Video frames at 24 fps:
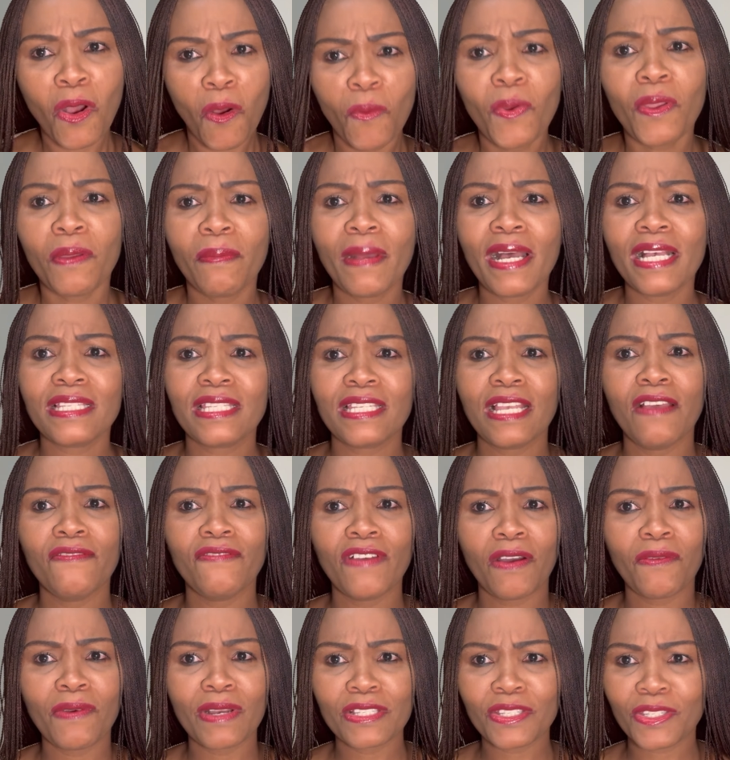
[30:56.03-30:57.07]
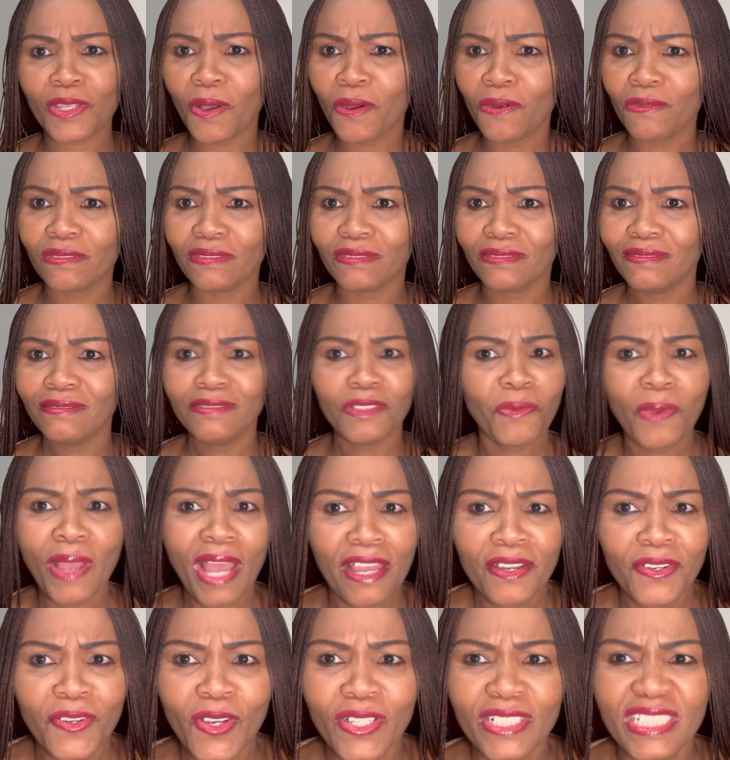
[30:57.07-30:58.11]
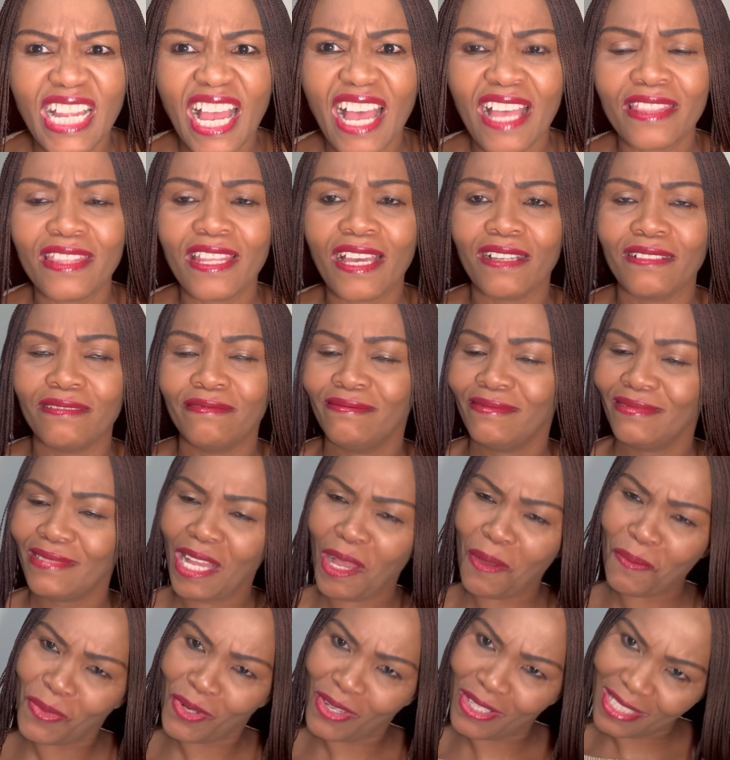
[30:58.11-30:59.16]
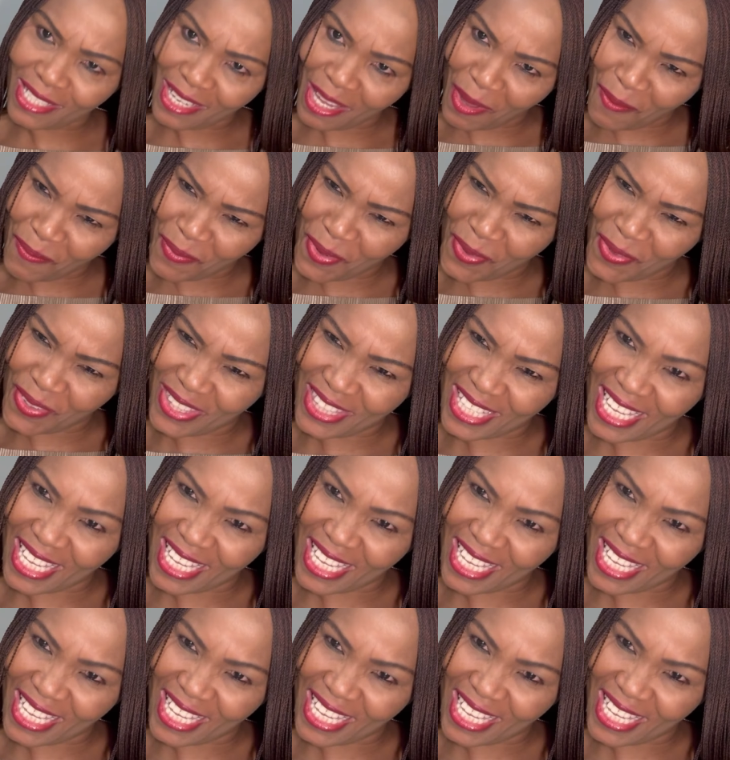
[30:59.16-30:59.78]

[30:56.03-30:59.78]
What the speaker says: We must have our zone. We are not other. I'm not happy with